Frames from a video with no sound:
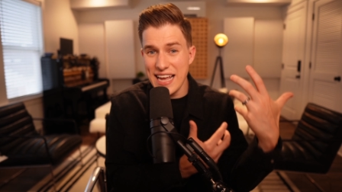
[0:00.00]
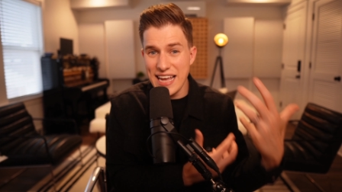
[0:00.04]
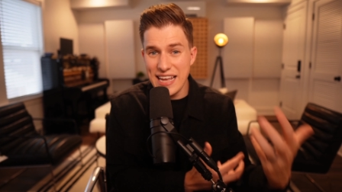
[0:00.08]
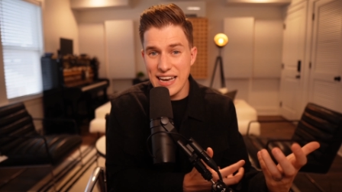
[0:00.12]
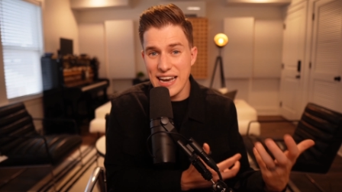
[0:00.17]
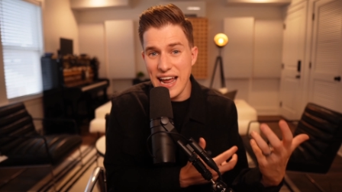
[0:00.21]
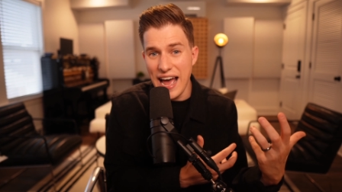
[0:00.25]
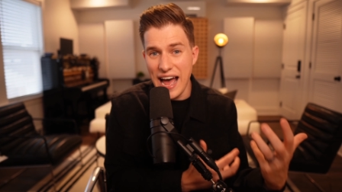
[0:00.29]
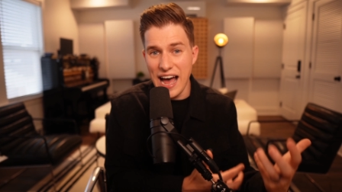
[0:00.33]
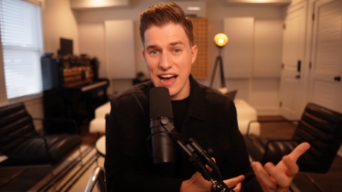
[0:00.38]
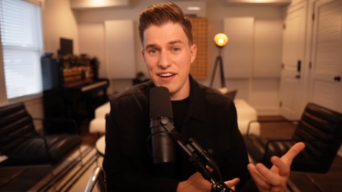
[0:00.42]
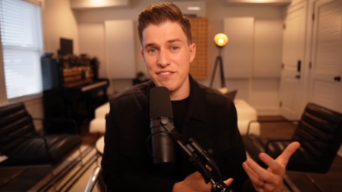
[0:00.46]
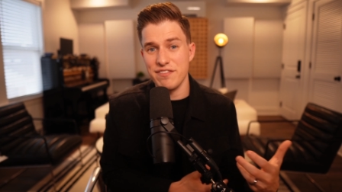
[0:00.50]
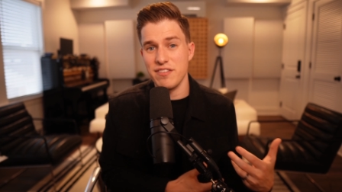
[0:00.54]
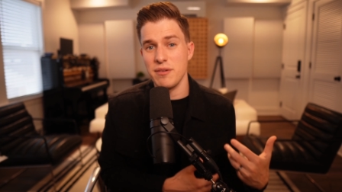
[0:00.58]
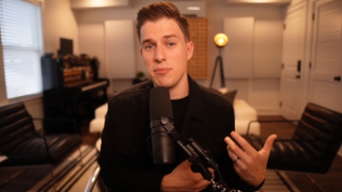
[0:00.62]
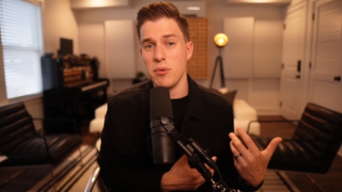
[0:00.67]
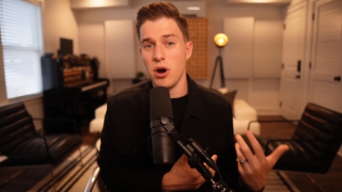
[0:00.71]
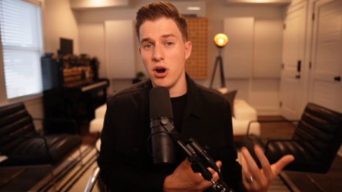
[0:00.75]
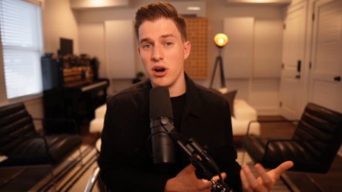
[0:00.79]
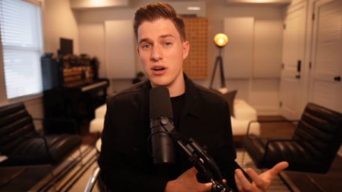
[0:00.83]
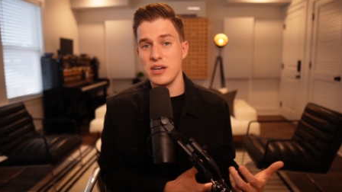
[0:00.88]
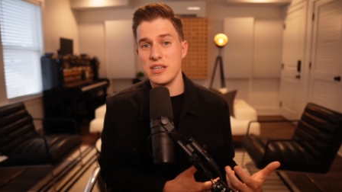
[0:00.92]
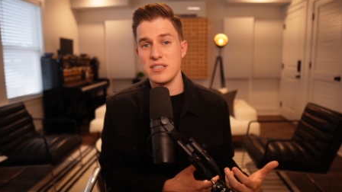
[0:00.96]
in half from
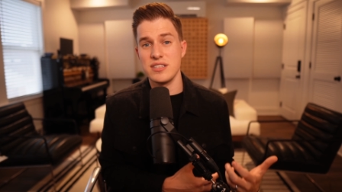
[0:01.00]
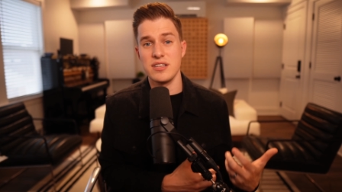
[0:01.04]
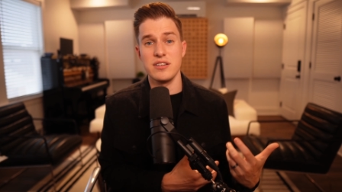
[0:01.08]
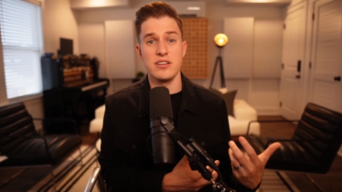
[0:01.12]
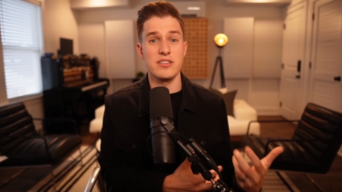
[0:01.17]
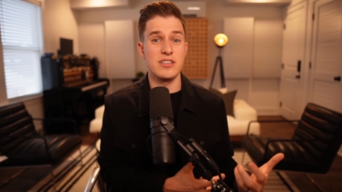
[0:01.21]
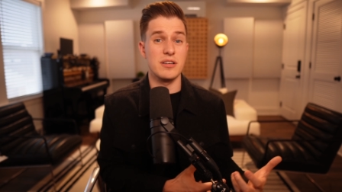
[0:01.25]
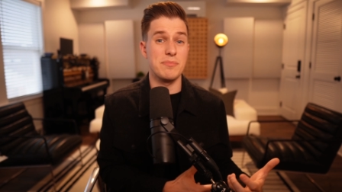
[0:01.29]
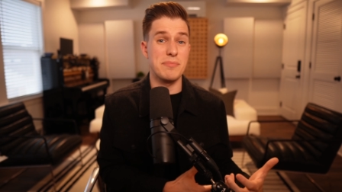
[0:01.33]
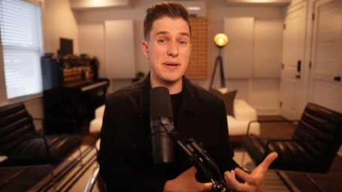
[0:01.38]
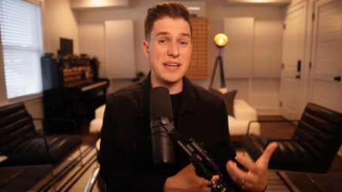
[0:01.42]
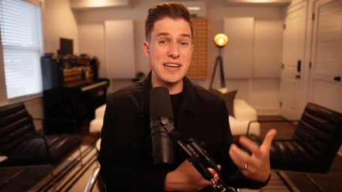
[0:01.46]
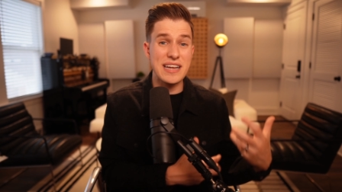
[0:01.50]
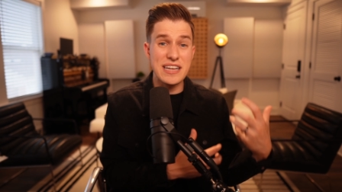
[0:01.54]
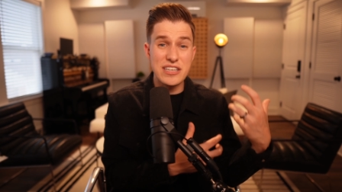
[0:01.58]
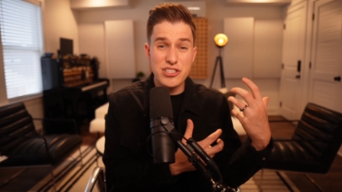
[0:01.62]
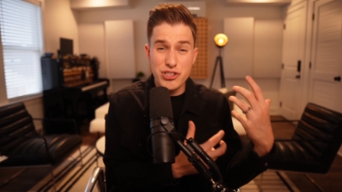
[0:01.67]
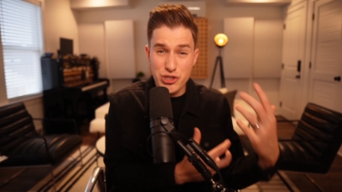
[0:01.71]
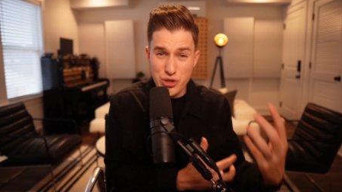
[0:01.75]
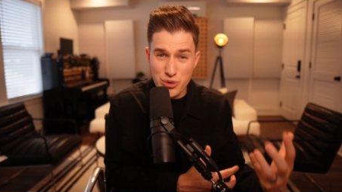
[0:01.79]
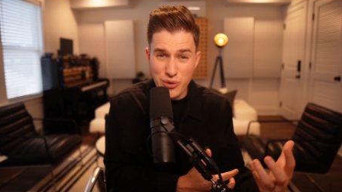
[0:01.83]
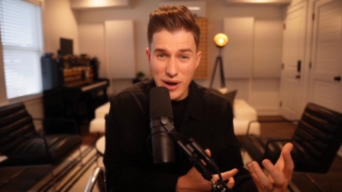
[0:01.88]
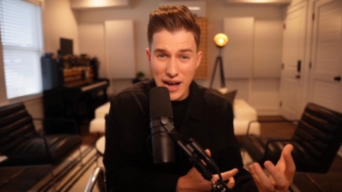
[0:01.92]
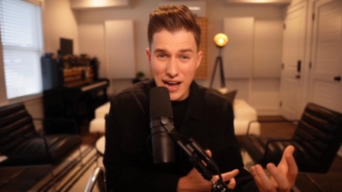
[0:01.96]
artists that are depending
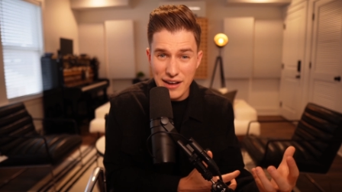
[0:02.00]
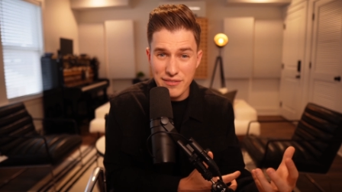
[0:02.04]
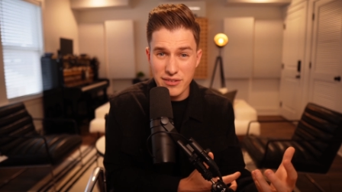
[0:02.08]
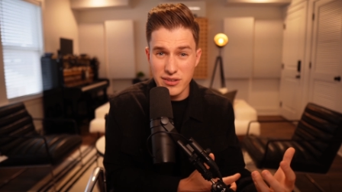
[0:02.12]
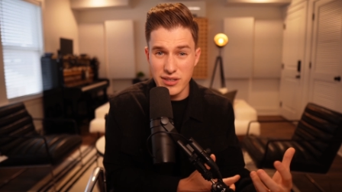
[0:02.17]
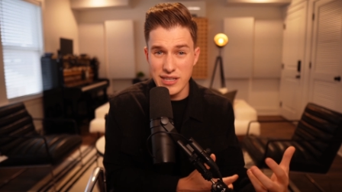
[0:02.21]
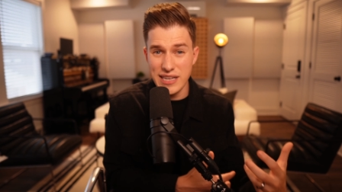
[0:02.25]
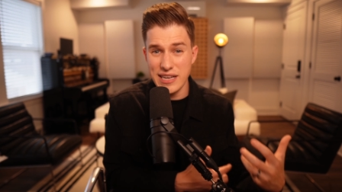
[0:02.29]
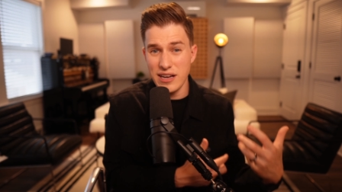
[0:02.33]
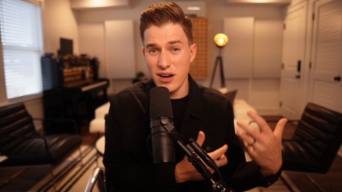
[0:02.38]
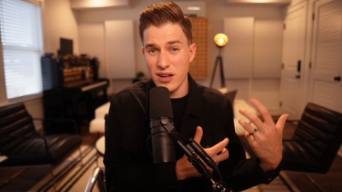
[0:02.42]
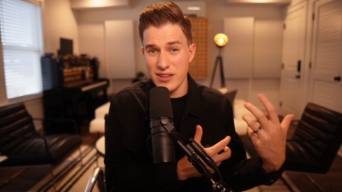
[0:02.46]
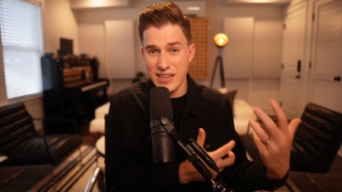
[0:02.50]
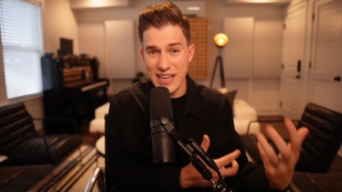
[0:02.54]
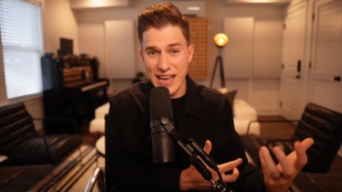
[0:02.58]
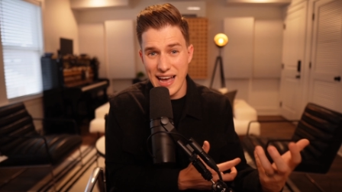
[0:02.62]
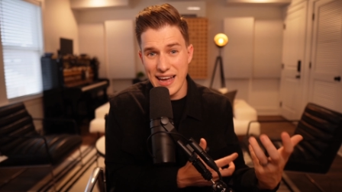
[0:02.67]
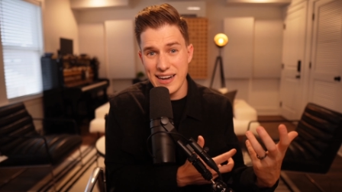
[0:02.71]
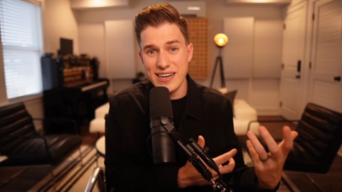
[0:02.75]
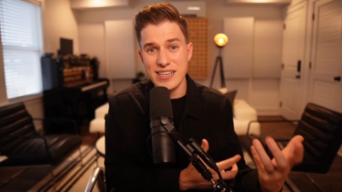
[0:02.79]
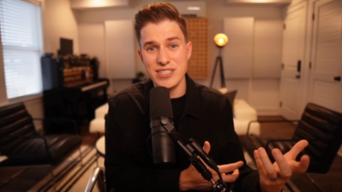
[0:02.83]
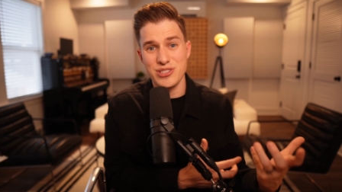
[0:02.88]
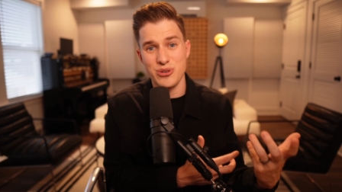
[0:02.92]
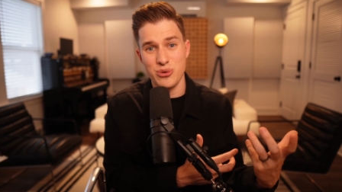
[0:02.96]
too heavily on the
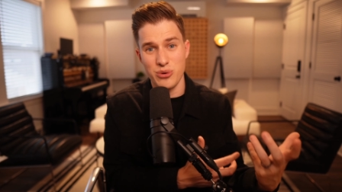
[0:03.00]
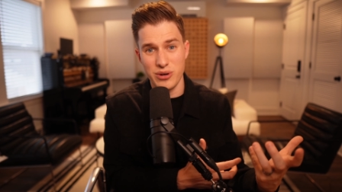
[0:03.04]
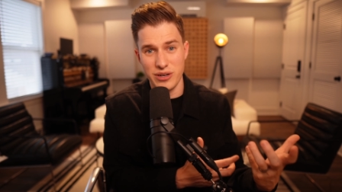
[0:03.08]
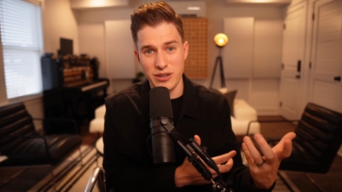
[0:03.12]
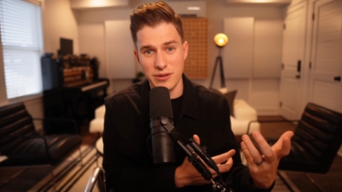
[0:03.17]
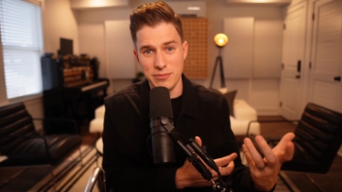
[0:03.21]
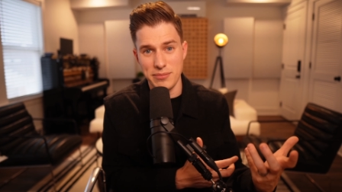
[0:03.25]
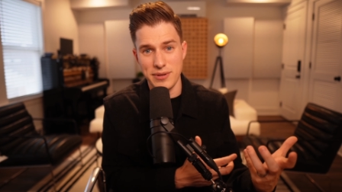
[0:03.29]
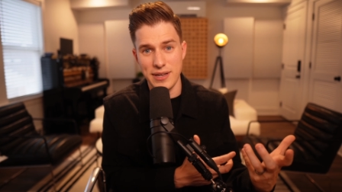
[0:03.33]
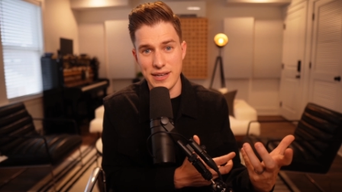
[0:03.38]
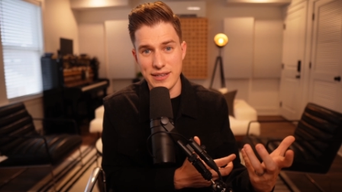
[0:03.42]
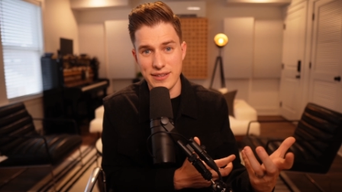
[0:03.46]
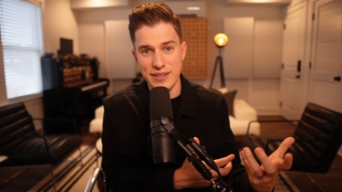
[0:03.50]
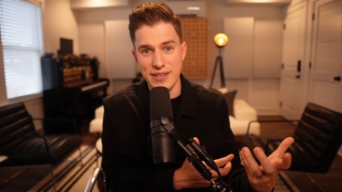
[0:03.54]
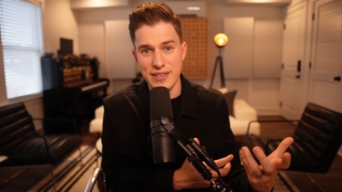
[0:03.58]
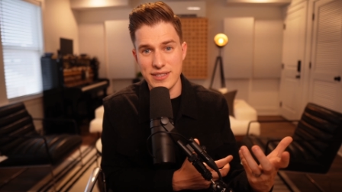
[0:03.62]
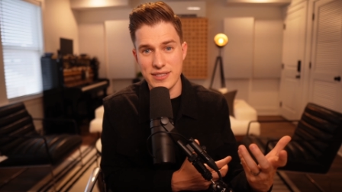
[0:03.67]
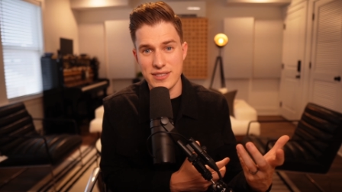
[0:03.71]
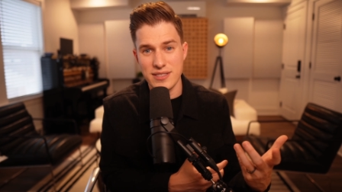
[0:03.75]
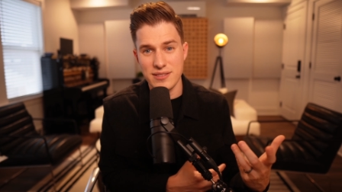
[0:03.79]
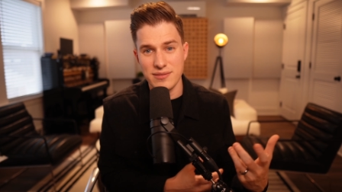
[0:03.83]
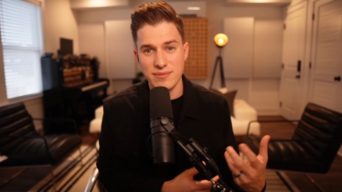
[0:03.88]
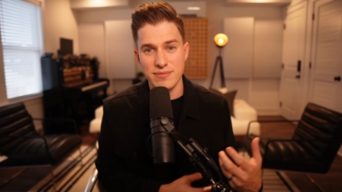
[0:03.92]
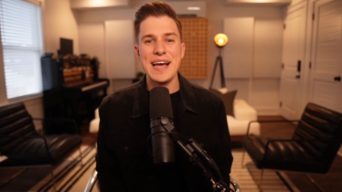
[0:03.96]
editorial
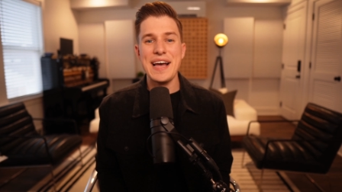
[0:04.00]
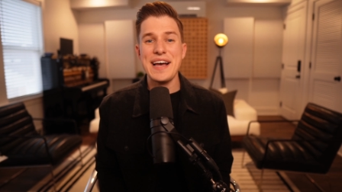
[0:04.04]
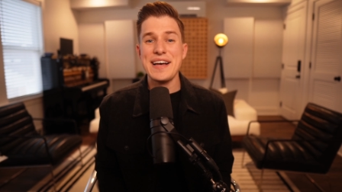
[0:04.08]
playlist.